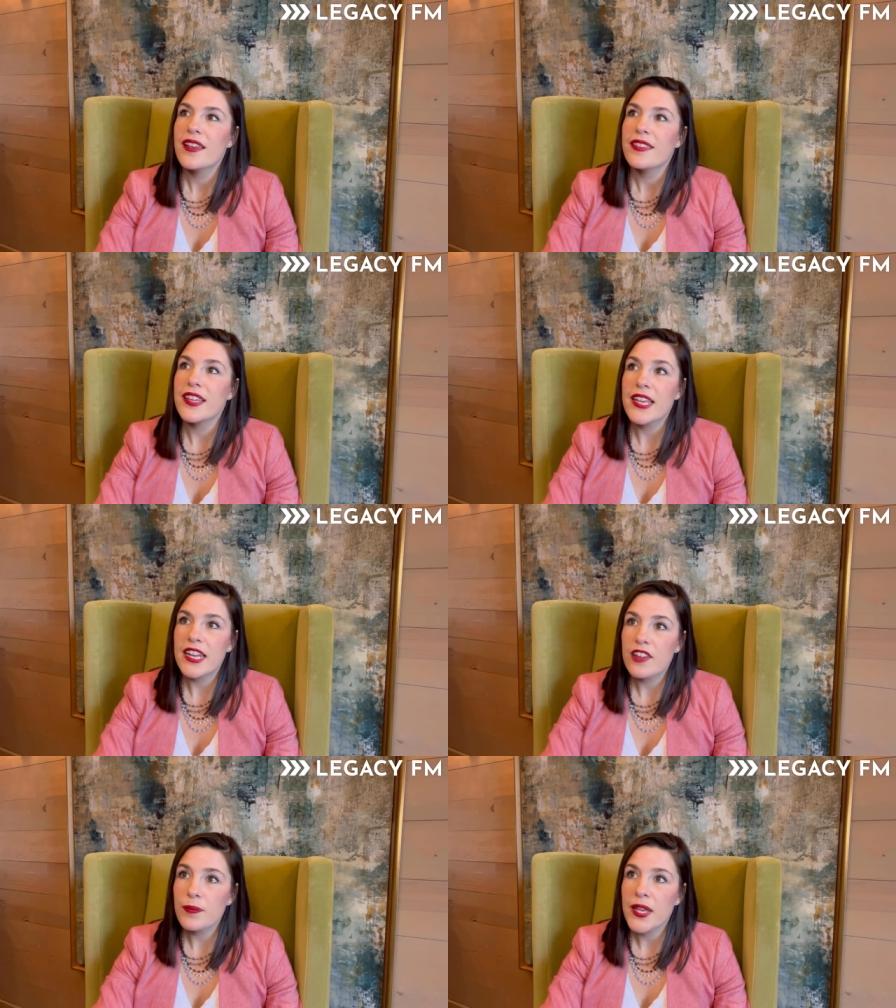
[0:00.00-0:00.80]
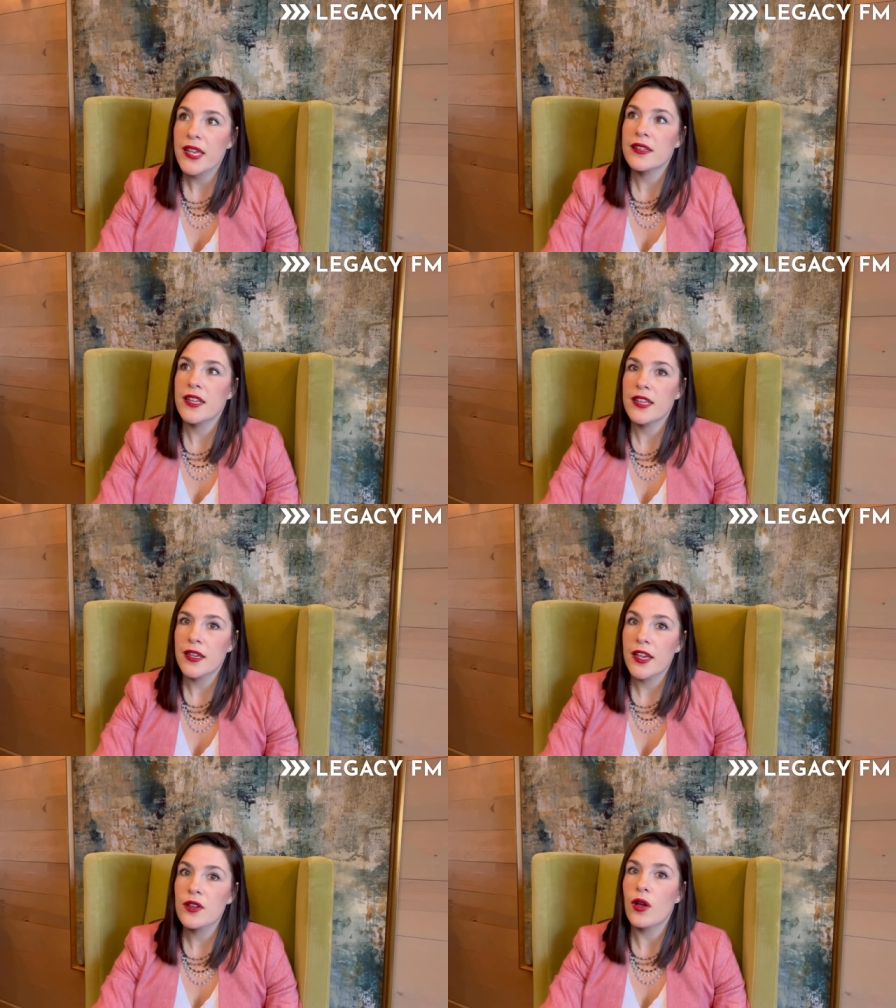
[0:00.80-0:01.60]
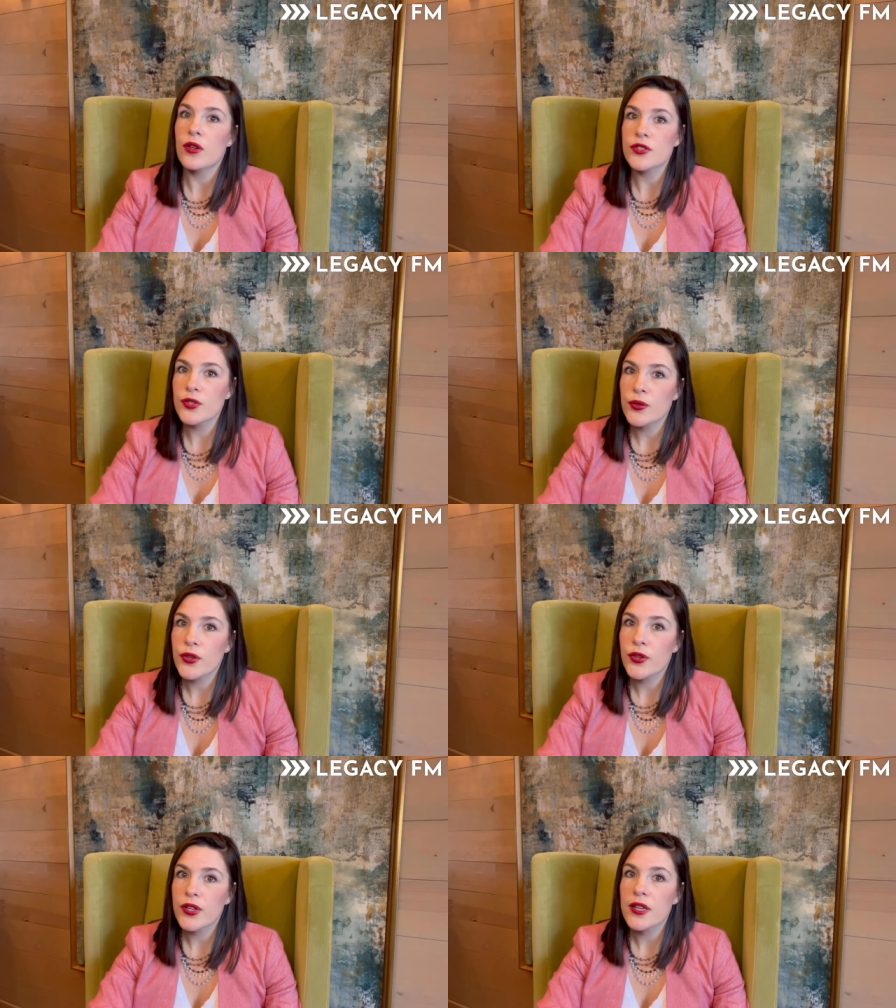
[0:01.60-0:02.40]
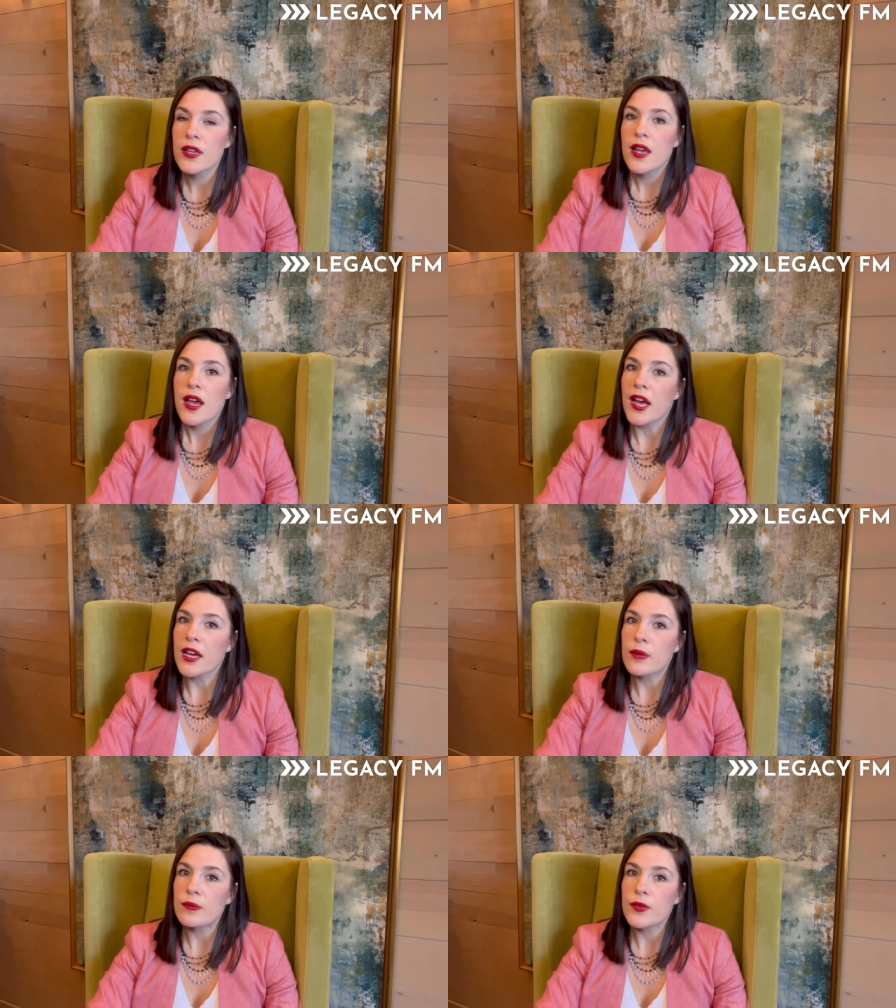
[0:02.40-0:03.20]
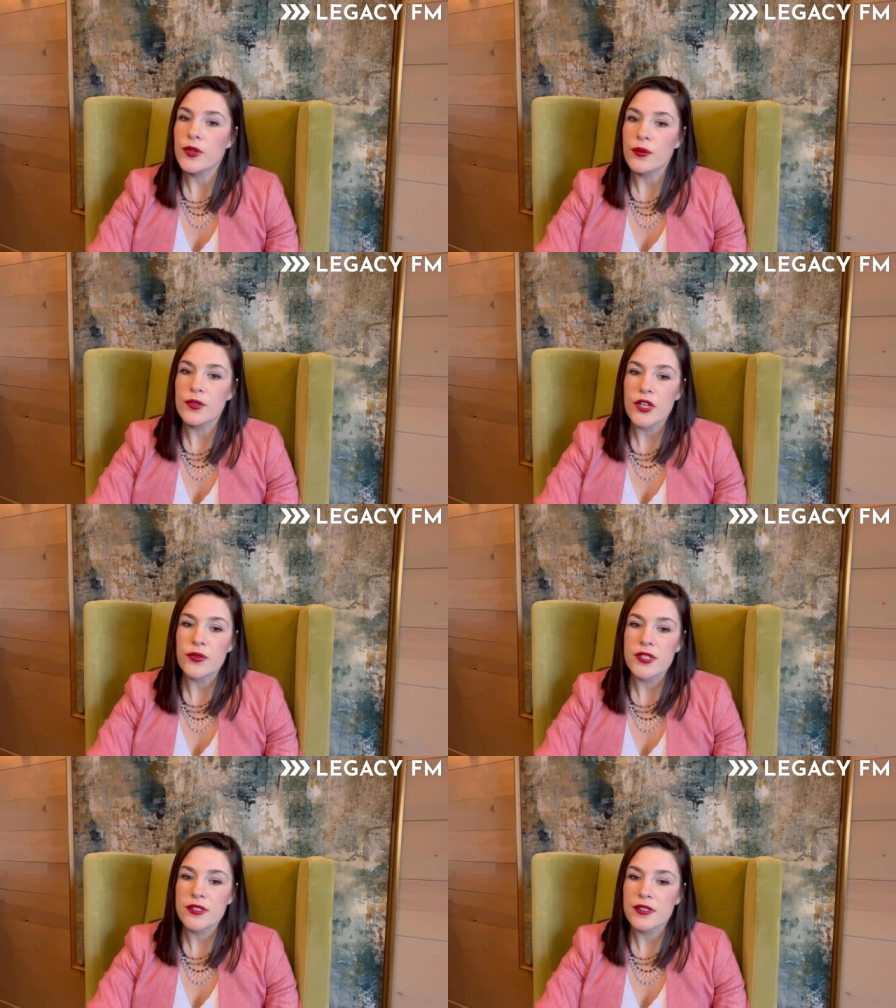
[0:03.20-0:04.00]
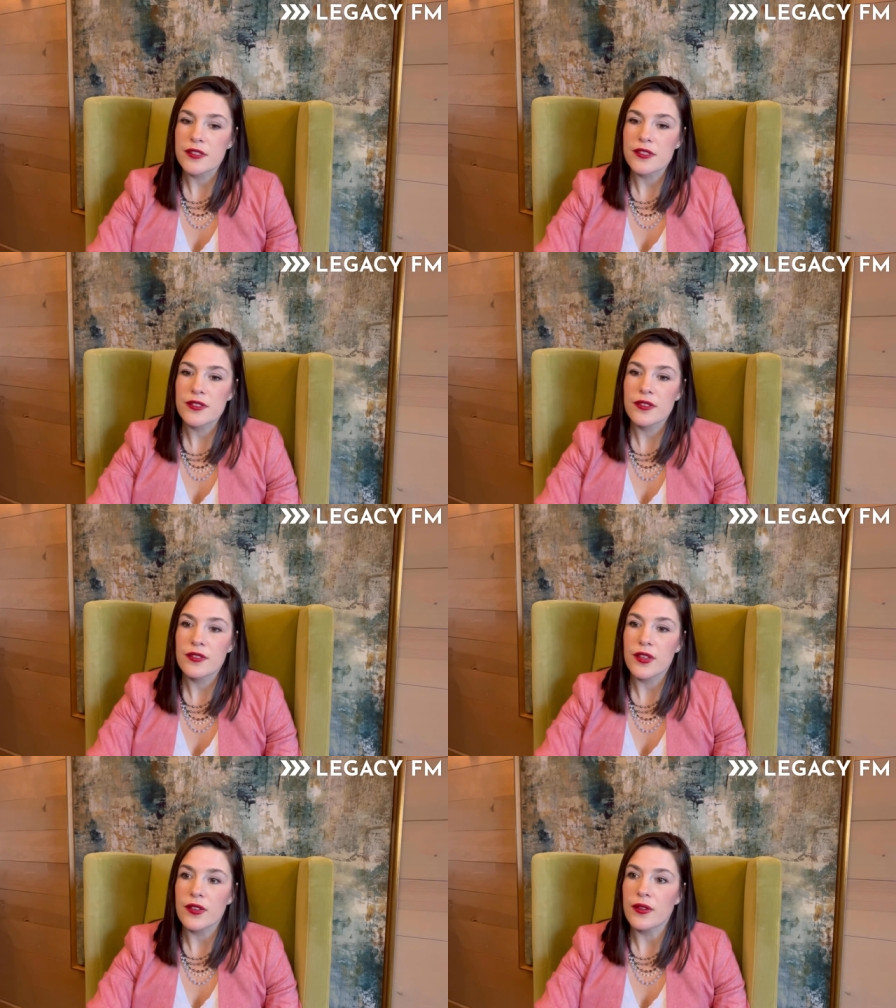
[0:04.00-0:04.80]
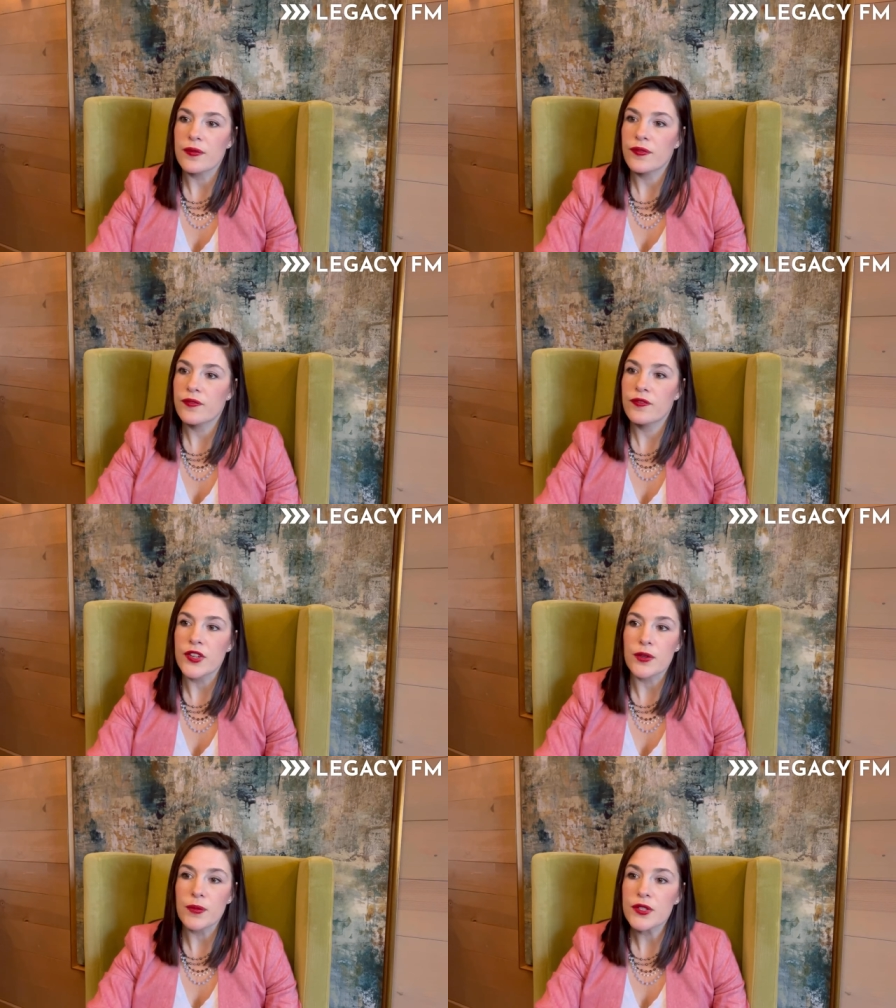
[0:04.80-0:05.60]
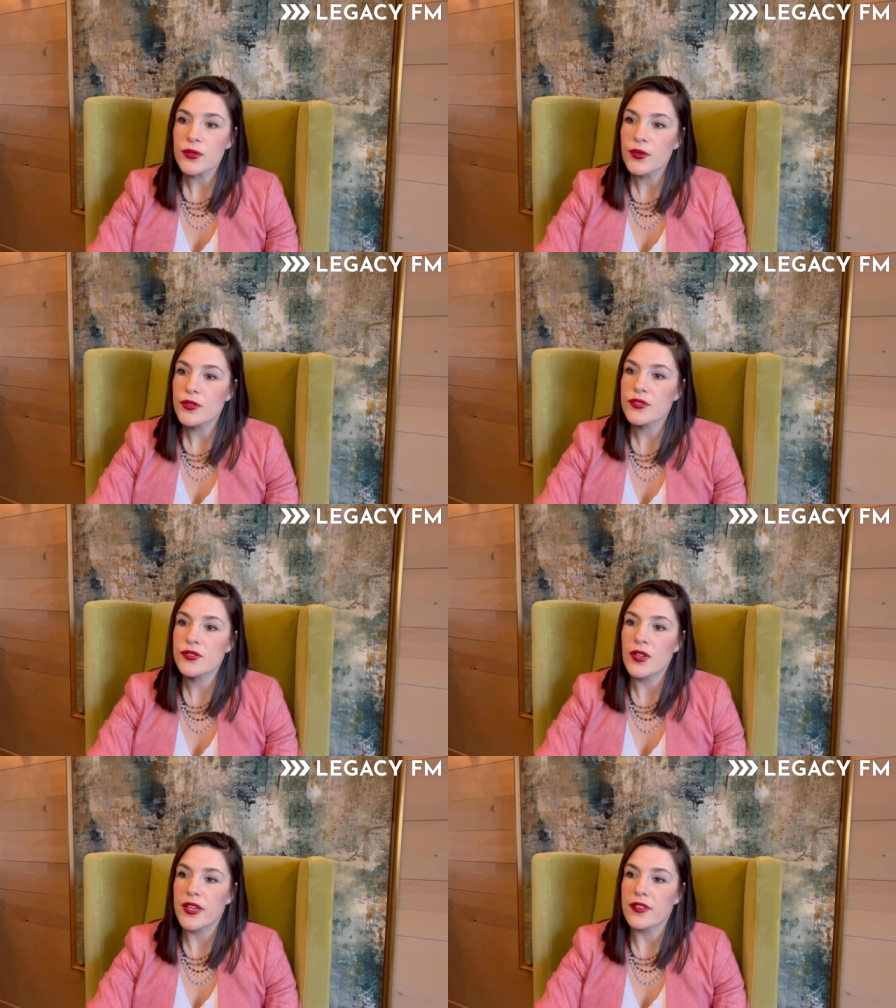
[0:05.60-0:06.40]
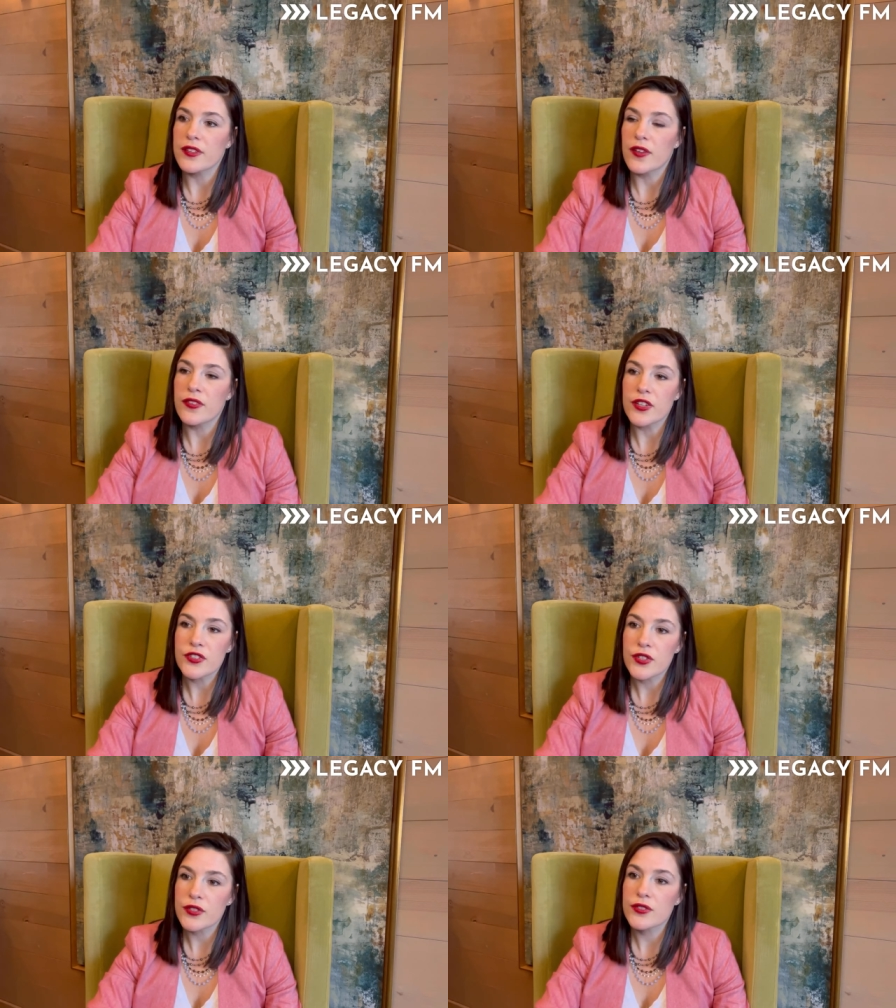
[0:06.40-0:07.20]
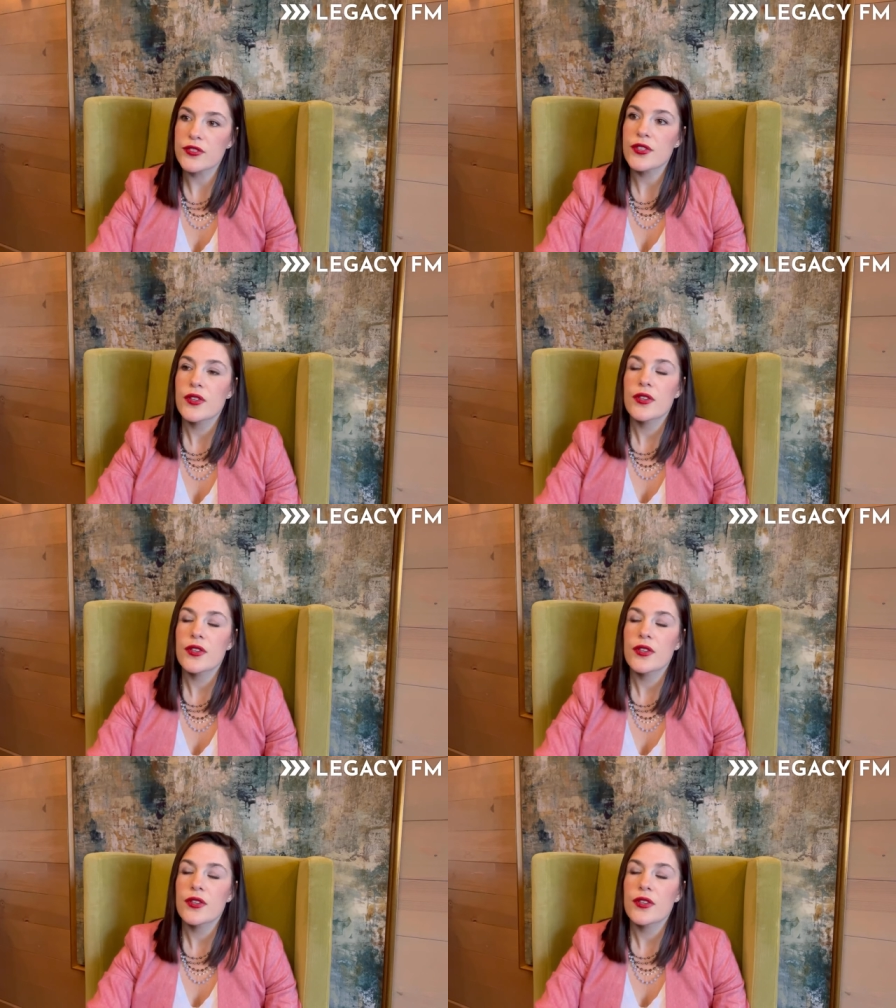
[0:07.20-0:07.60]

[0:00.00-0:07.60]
The N F P A ninety-nine, also good, um, you know, addresses the, the fundamentals, uh, the definitions,